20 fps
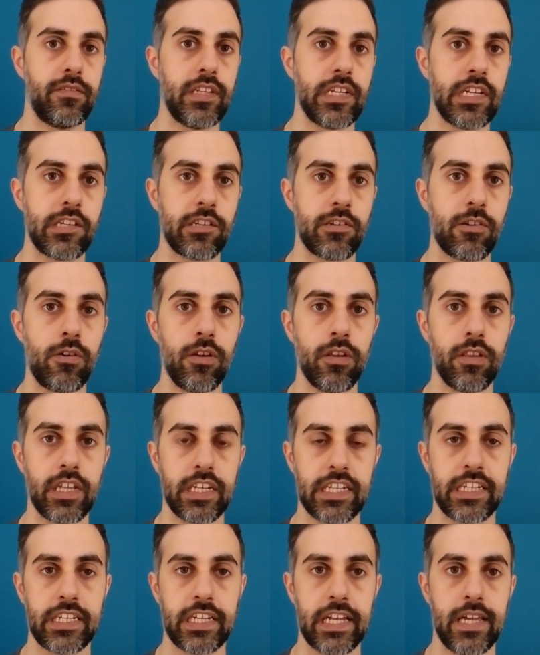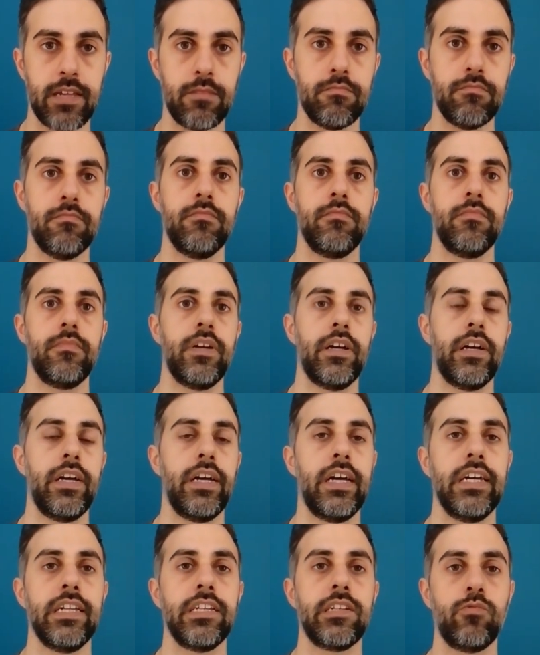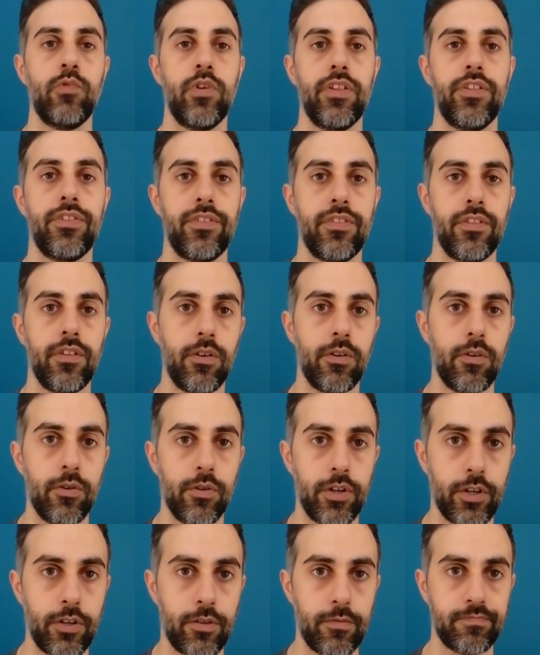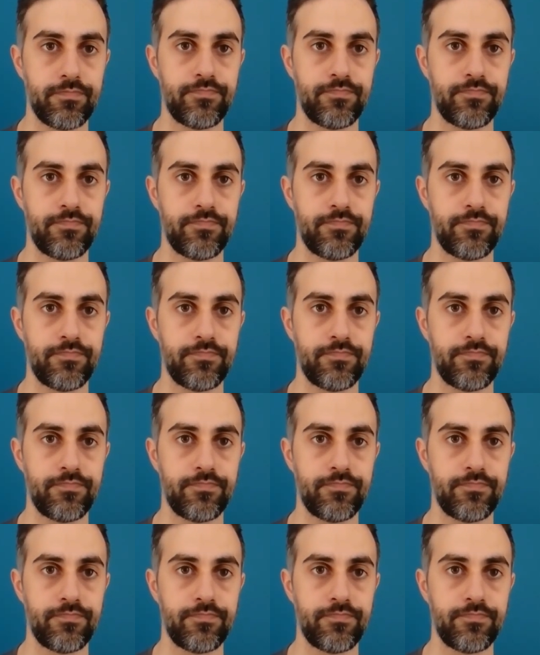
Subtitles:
this is all the same as with audio.